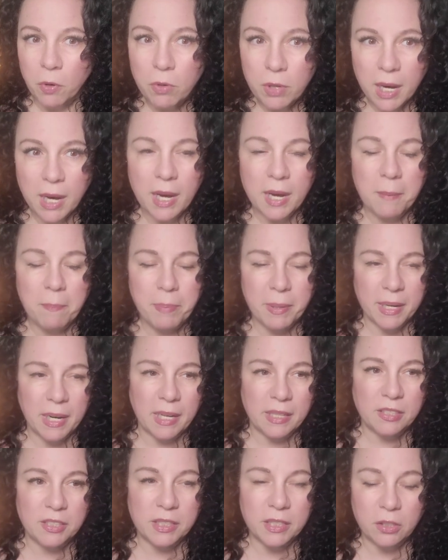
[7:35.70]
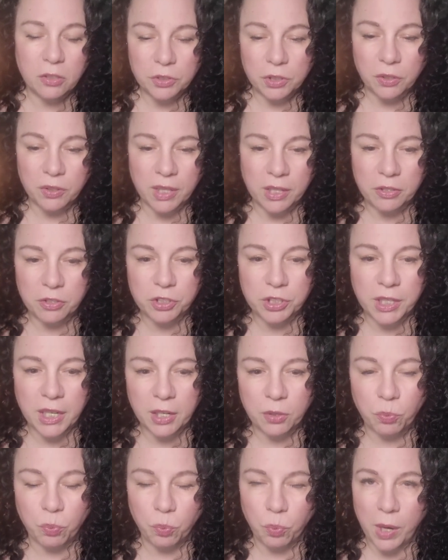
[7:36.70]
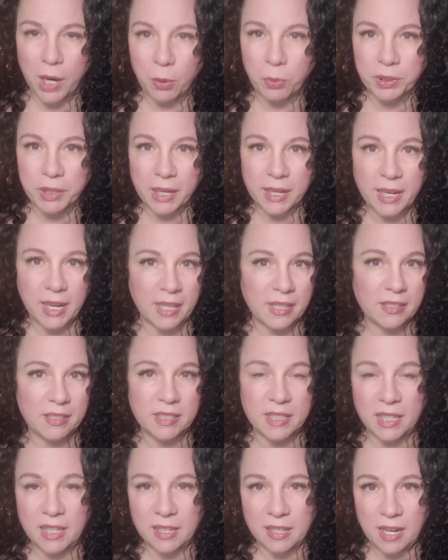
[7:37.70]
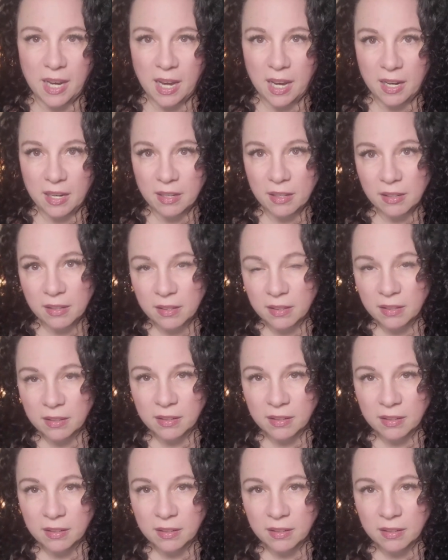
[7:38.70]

Okay, but I still don't understand, where would they get his DNA?